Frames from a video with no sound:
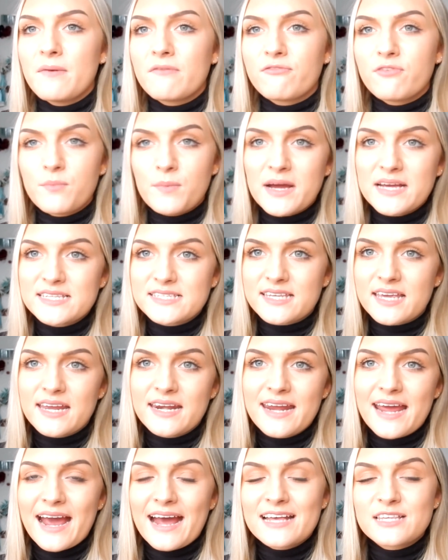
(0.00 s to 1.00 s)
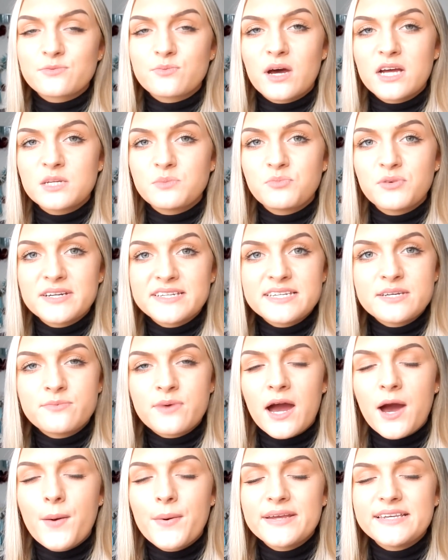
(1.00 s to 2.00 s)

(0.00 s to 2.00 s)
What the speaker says: For my skin, it has worked pretty well.